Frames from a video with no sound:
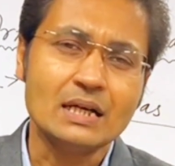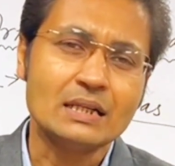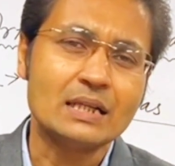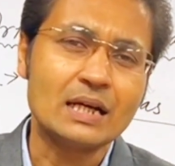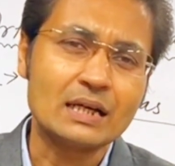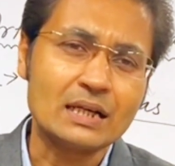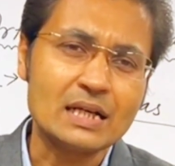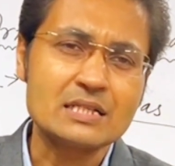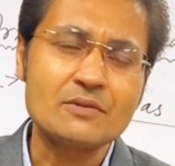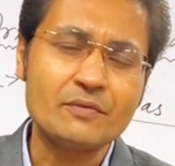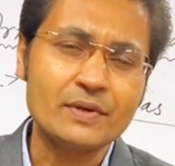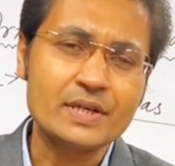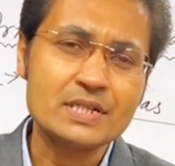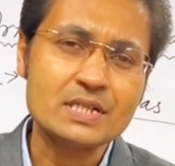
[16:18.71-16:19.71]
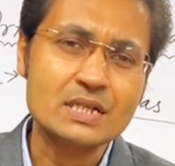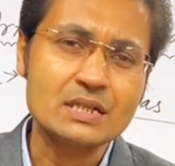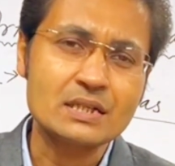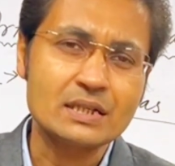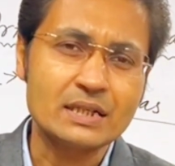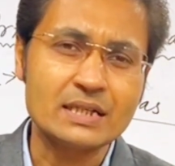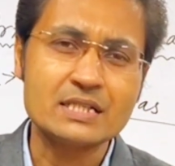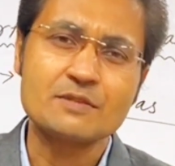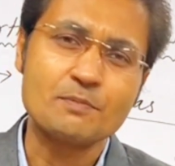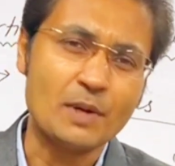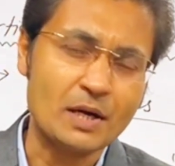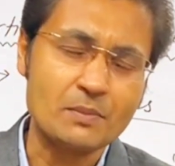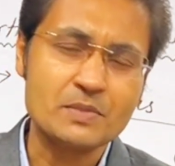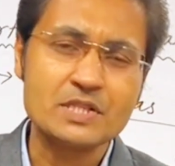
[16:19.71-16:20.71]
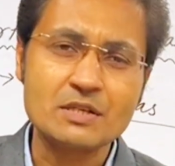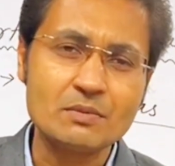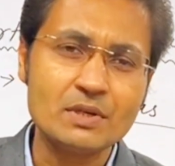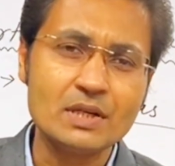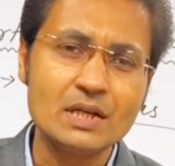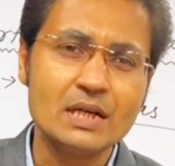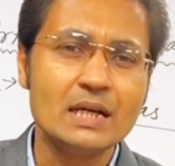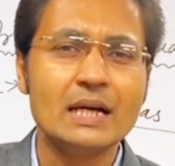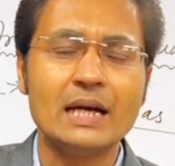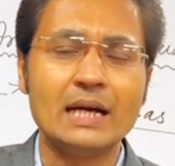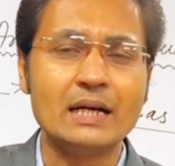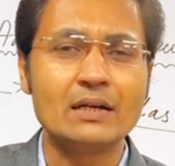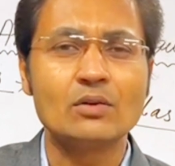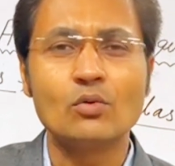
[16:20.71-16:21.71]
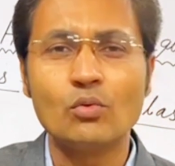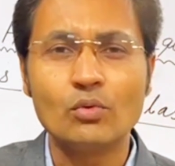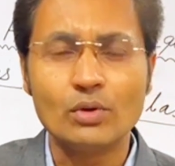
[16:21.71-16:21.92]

the classification is permissible and